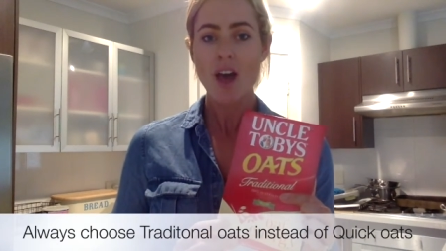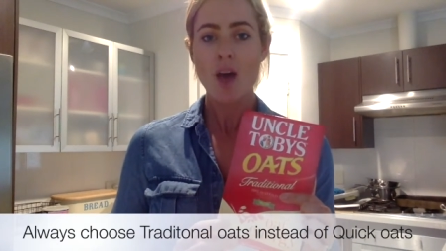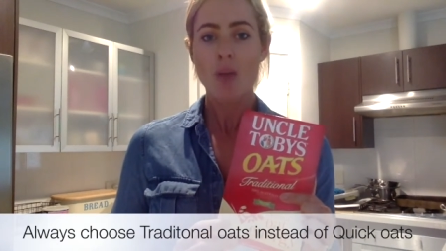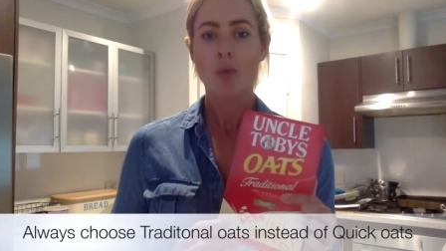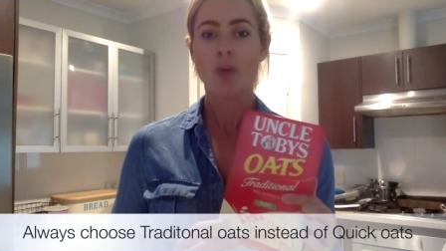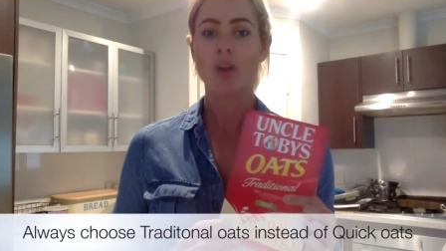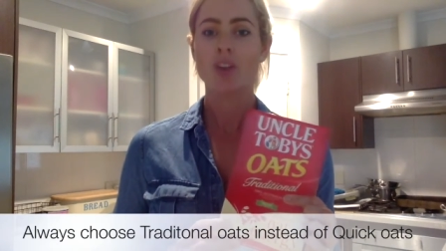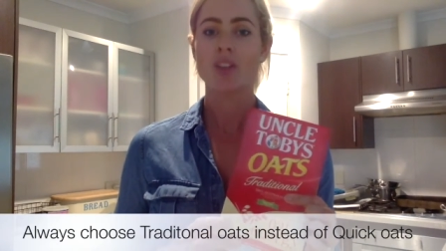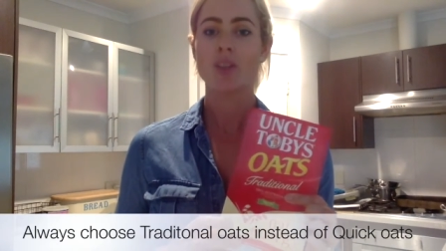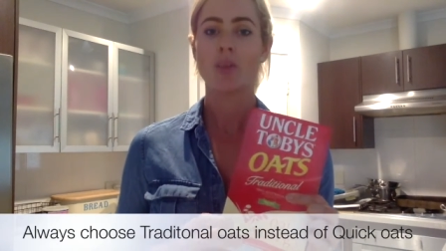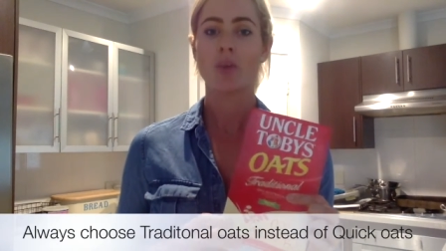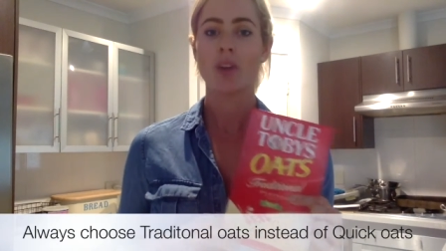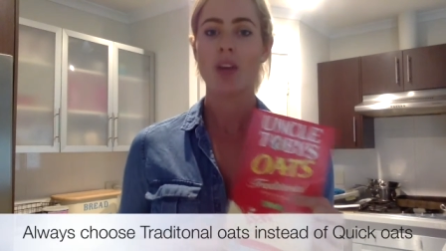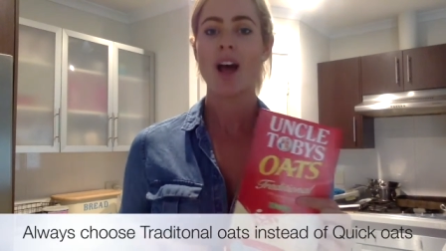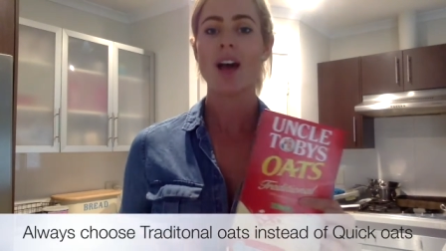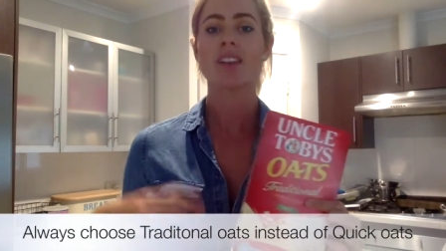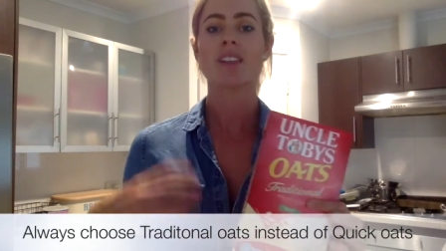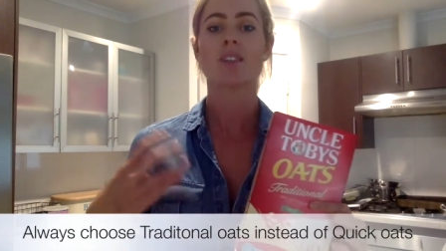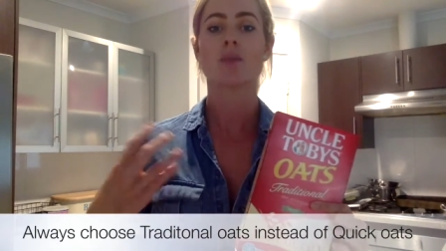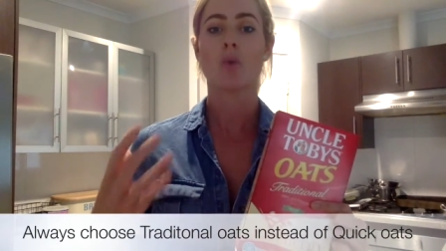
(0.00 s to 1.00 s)
because your body
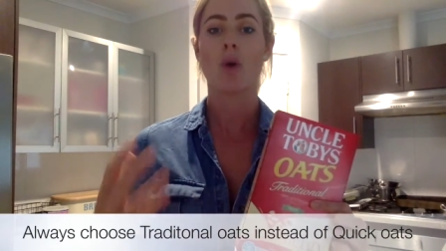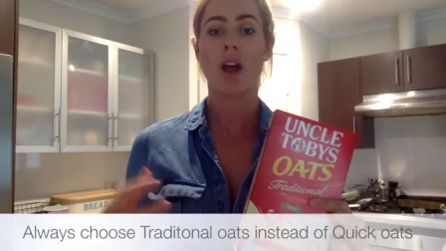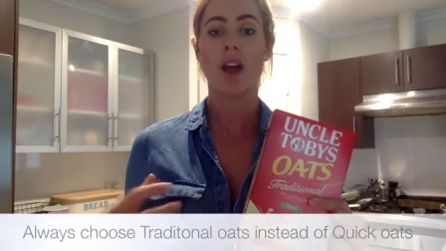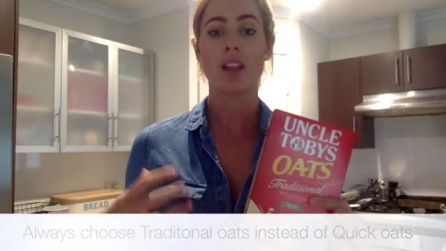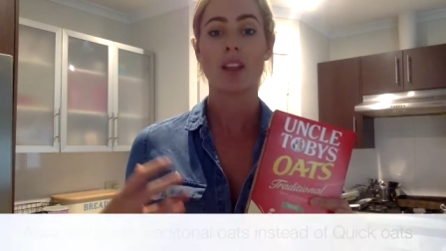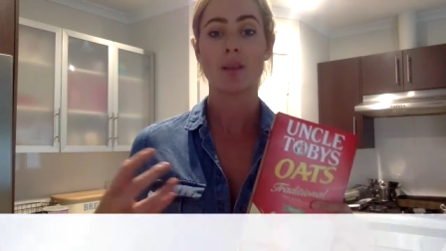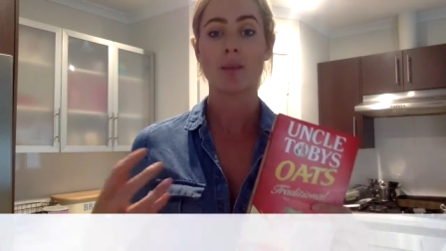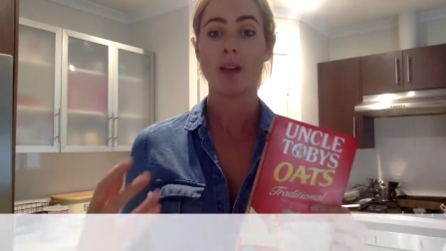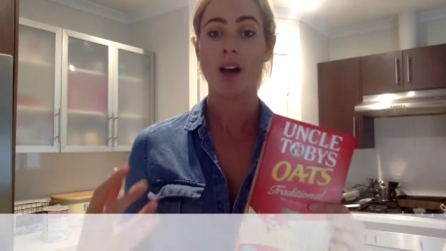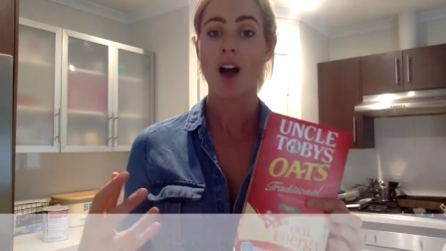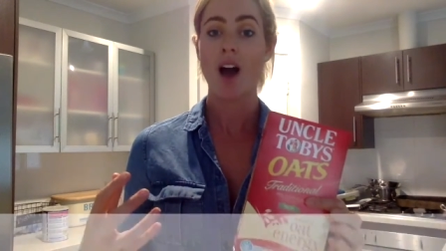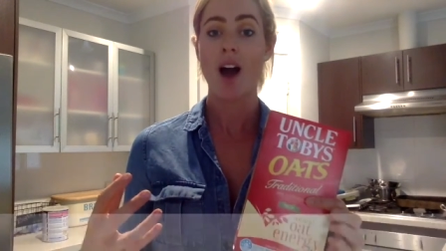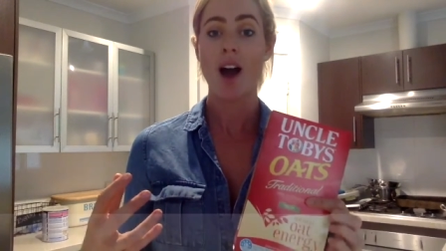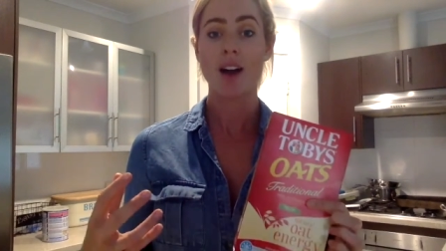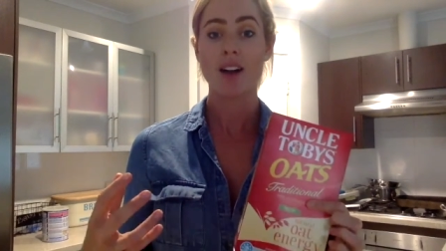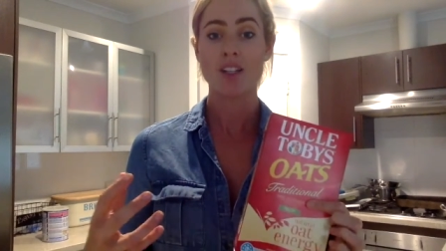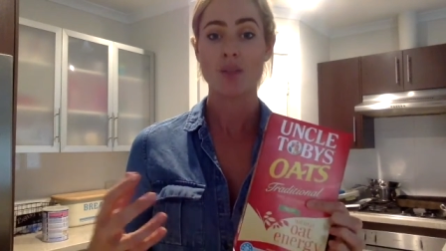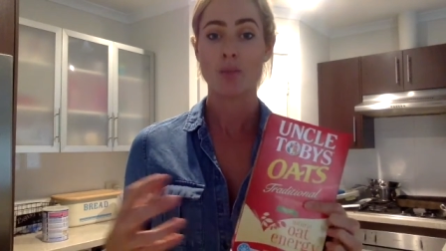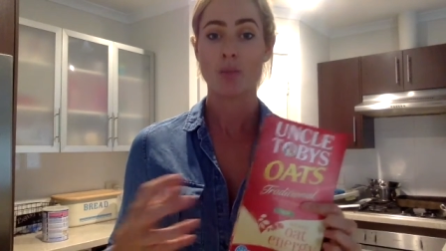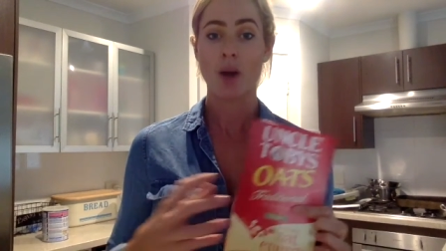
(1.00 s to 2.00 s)
has to work a little bit
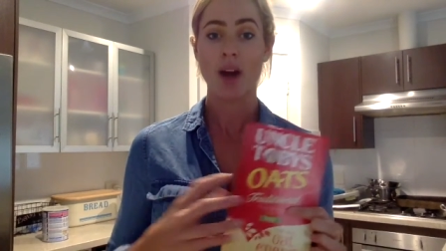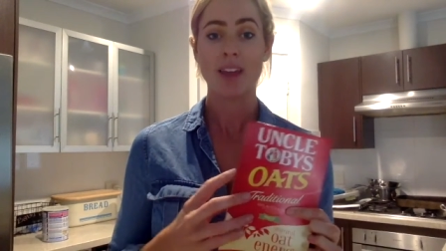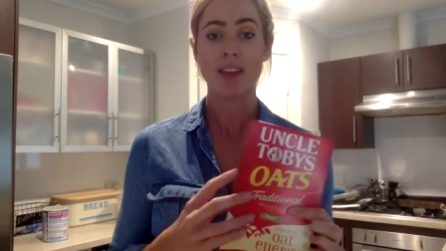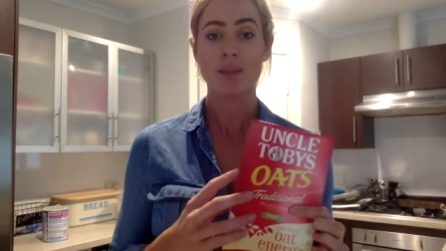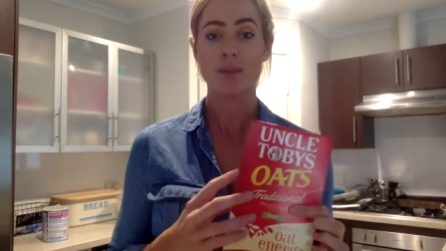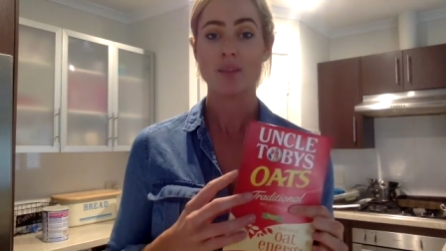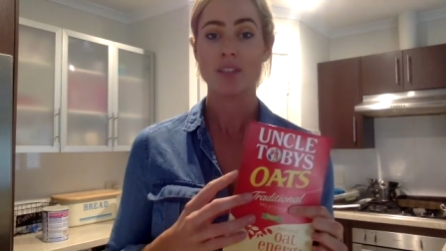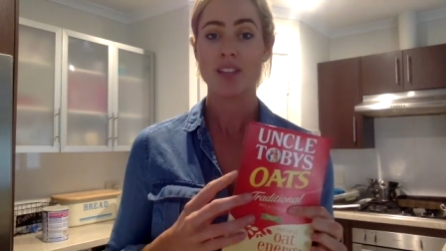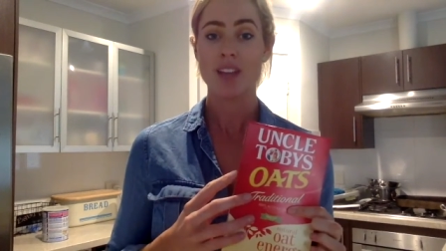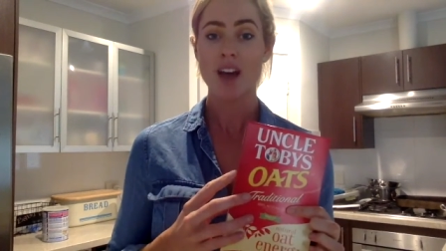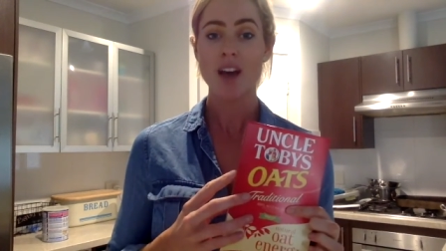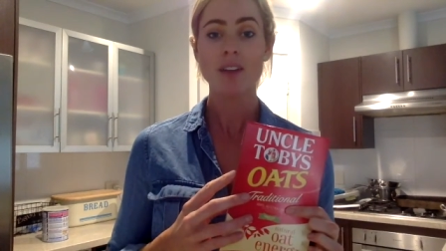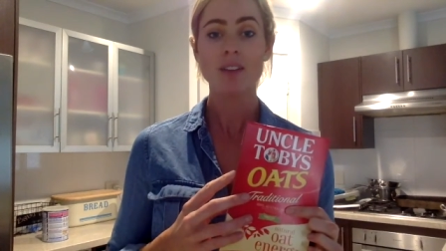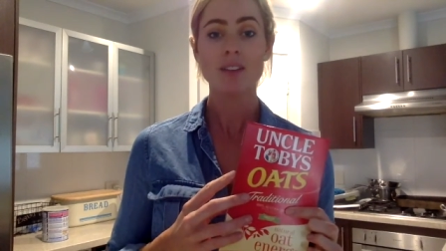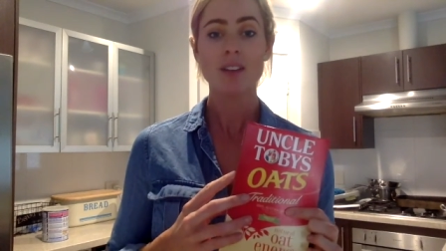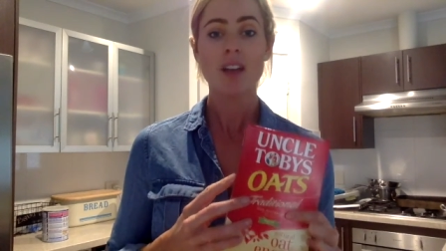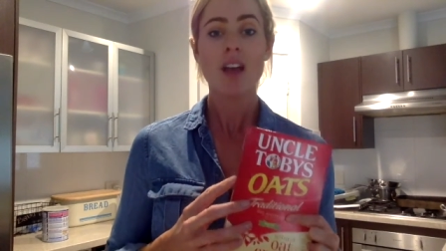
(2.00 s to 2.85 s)
harder to break them down,